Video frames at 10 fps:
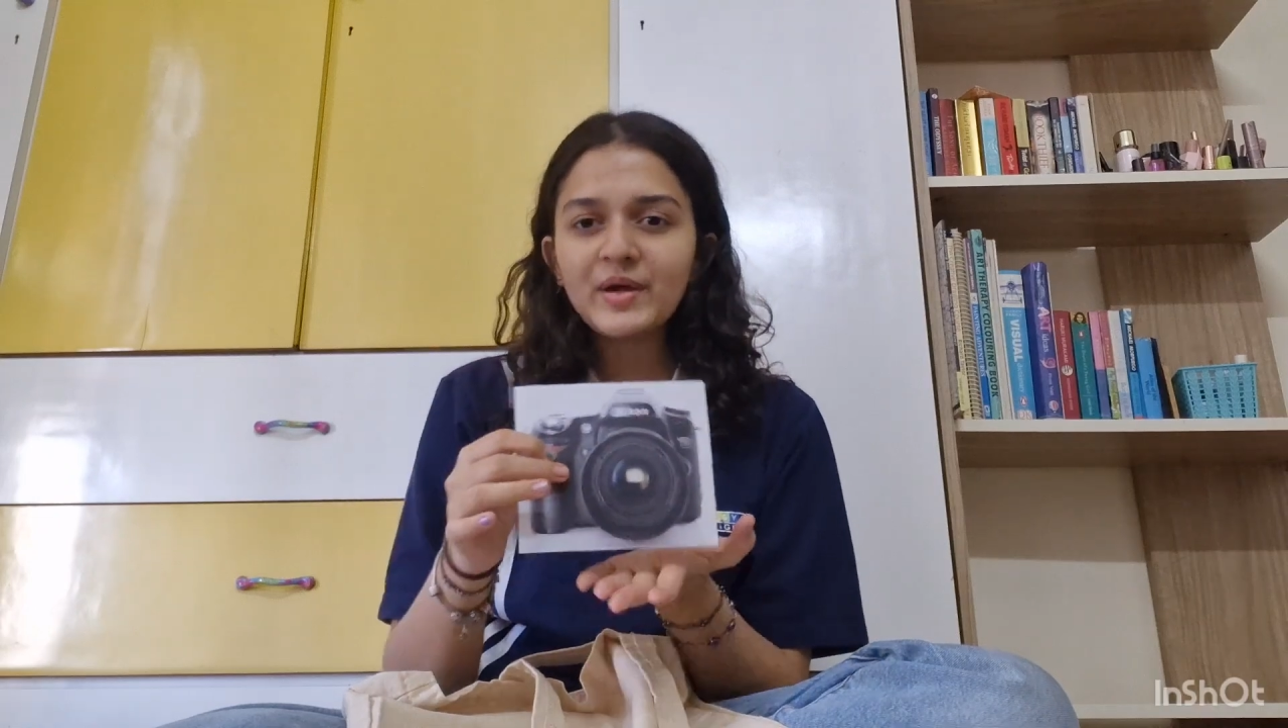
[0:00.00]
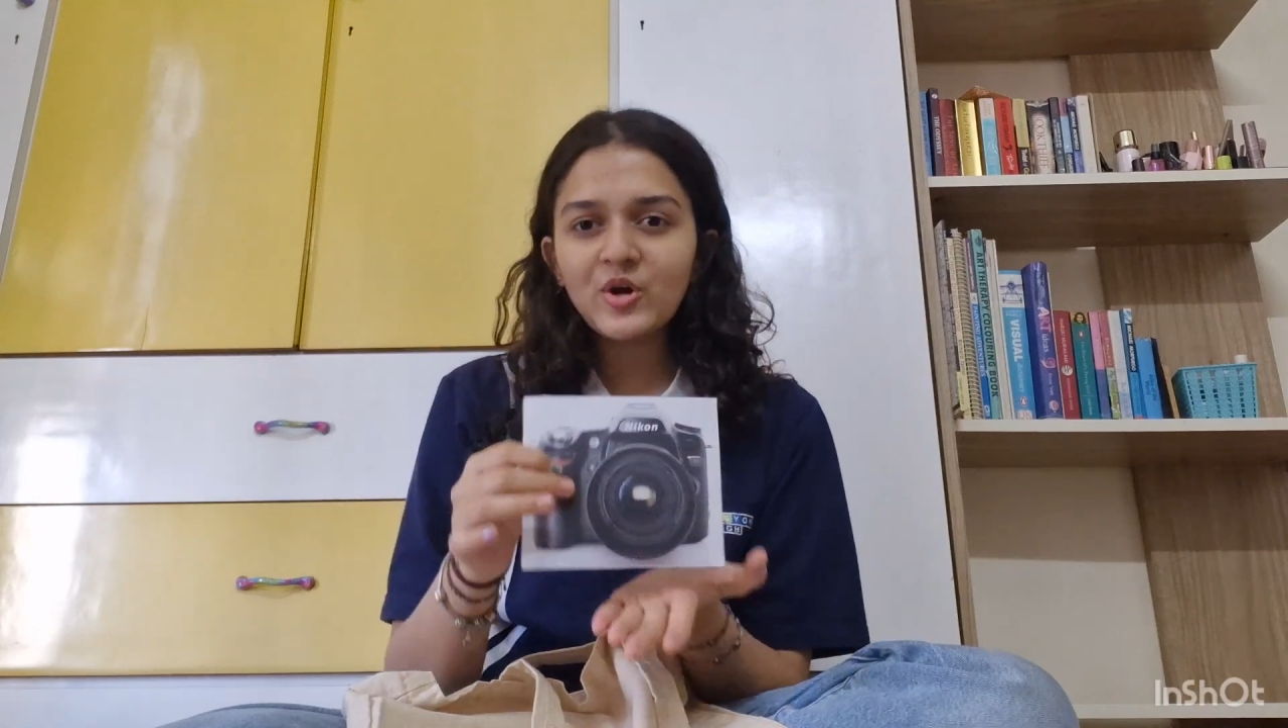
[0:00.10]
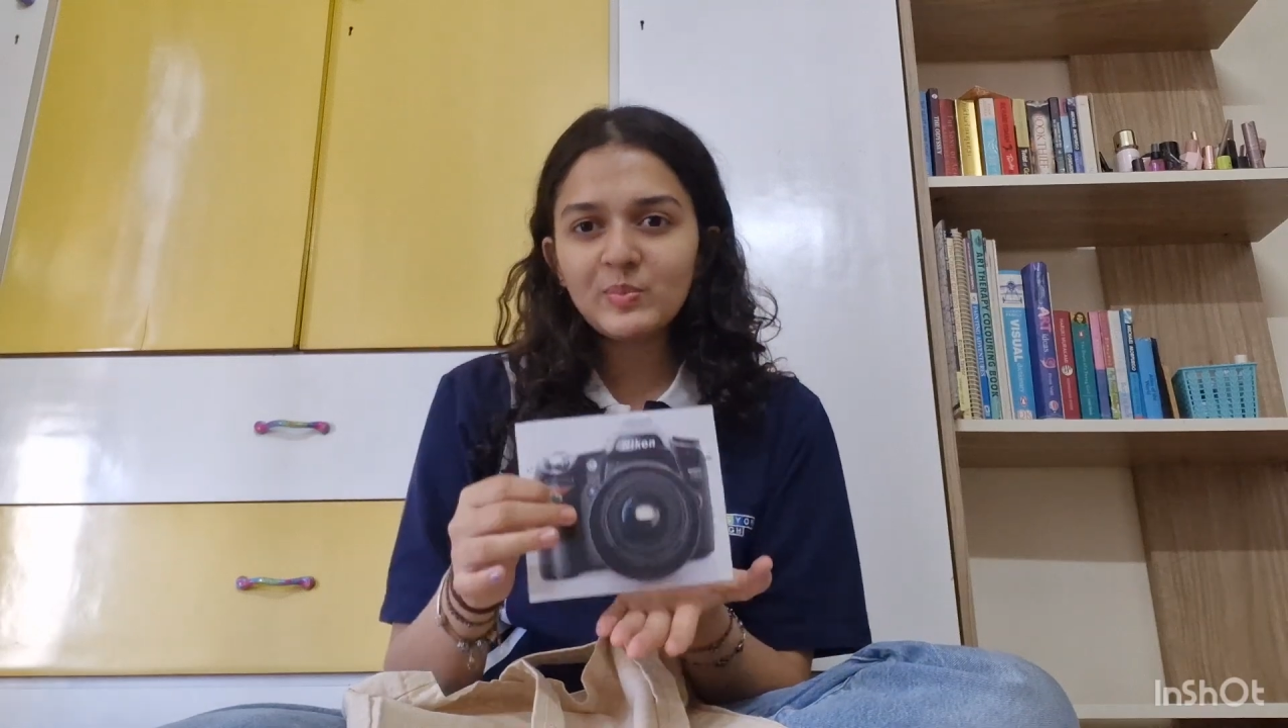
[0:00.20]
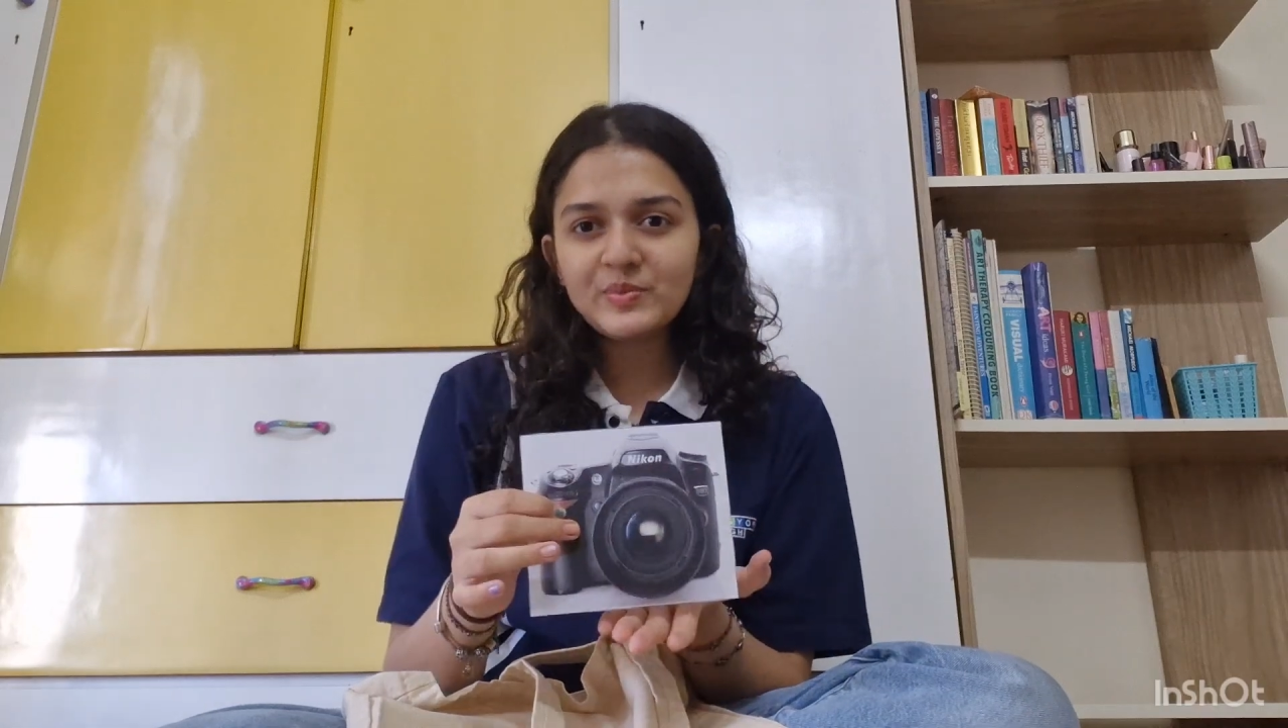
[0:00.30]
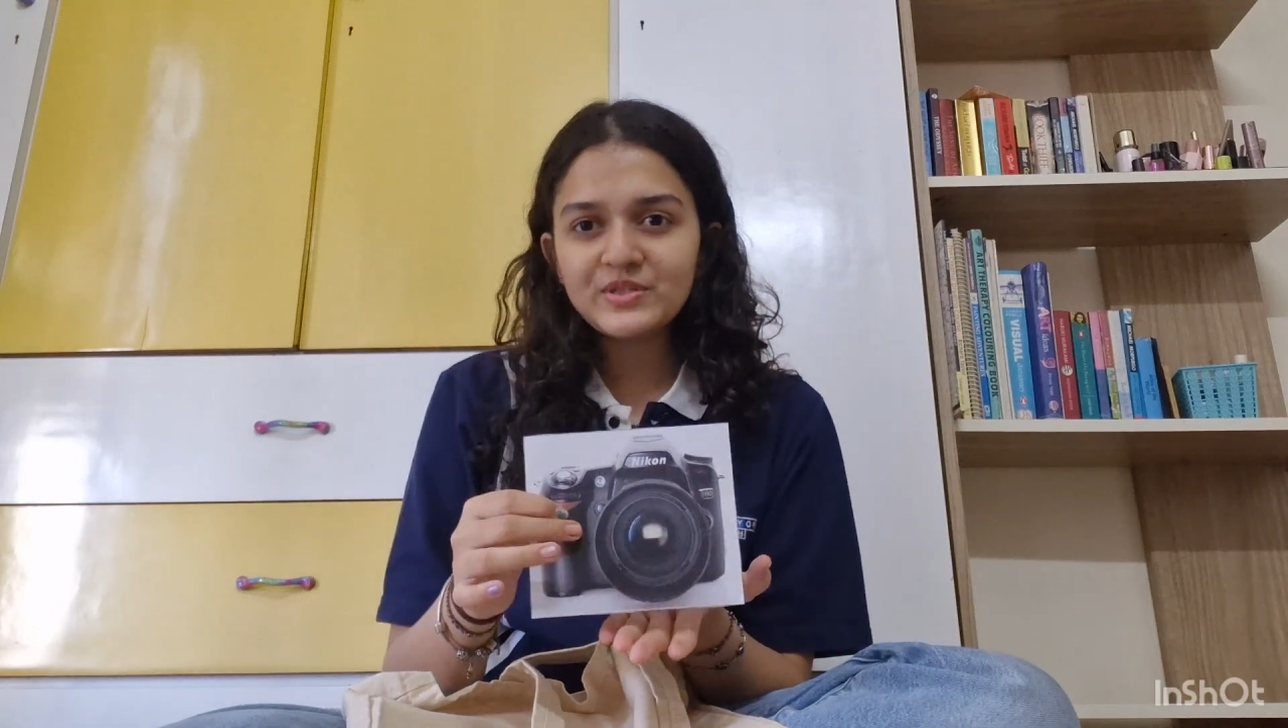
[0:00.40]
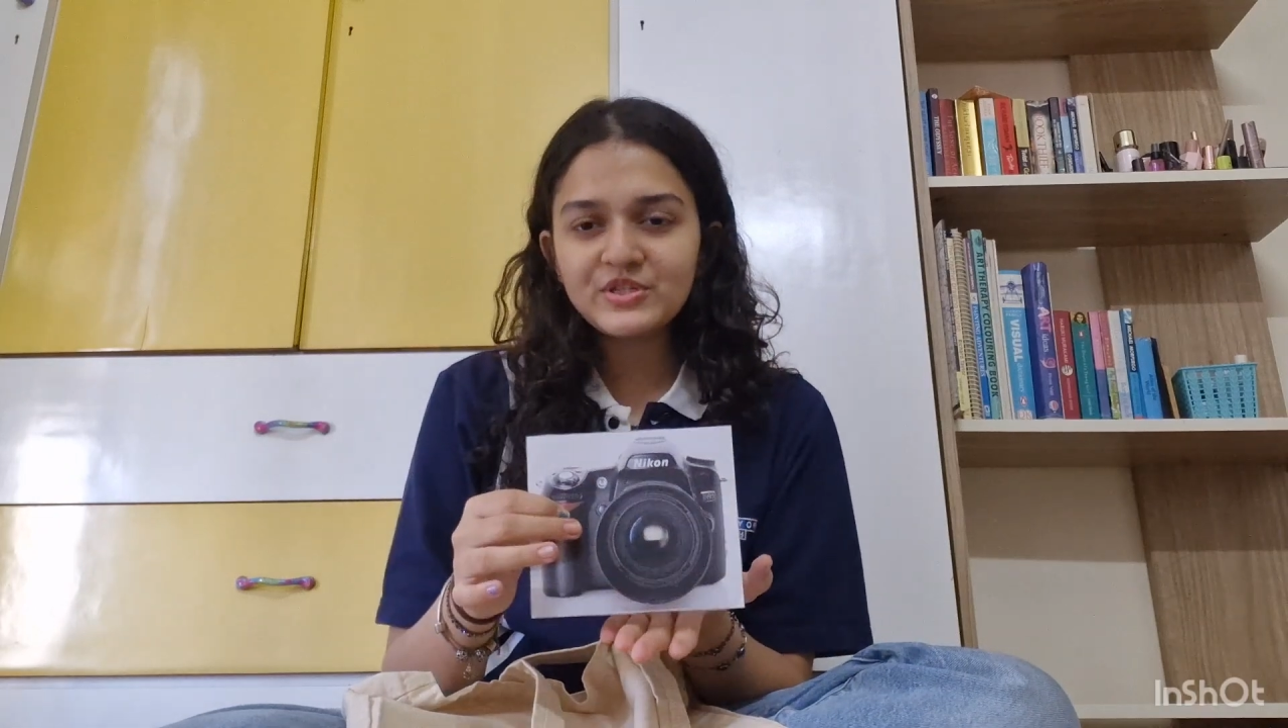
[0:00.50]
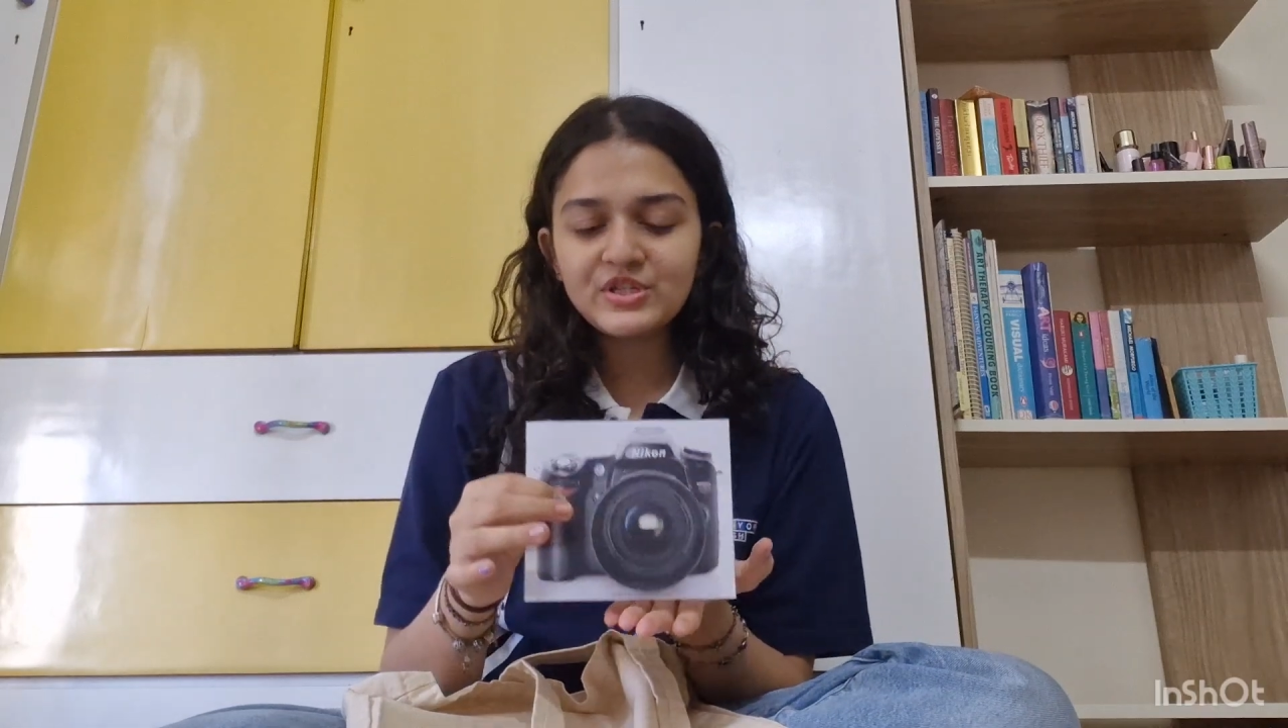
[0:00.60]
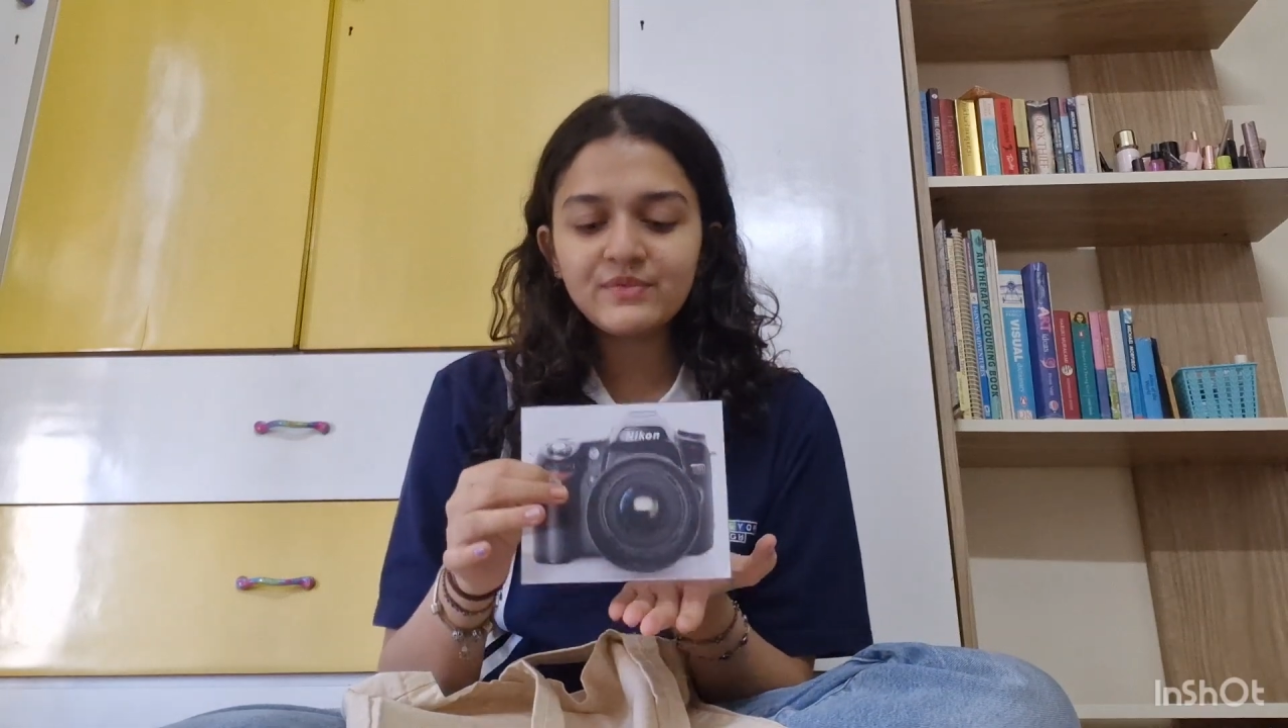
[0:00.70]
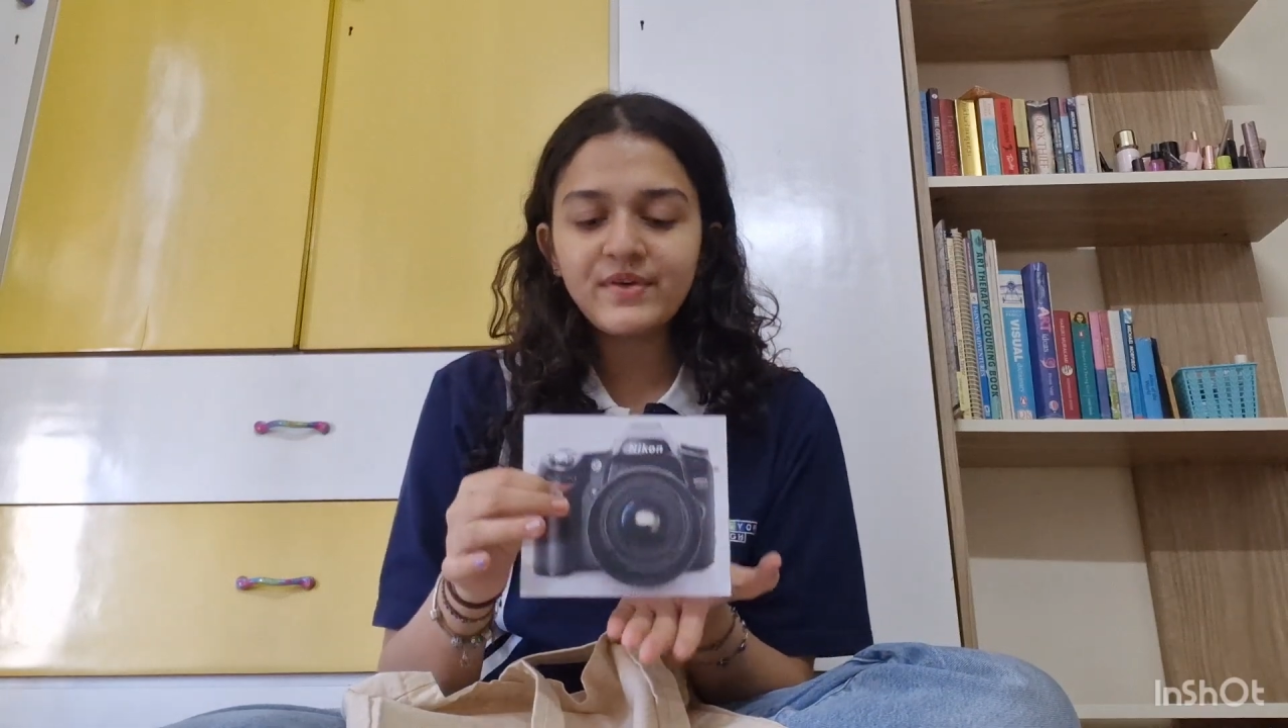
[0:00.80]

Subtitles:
composition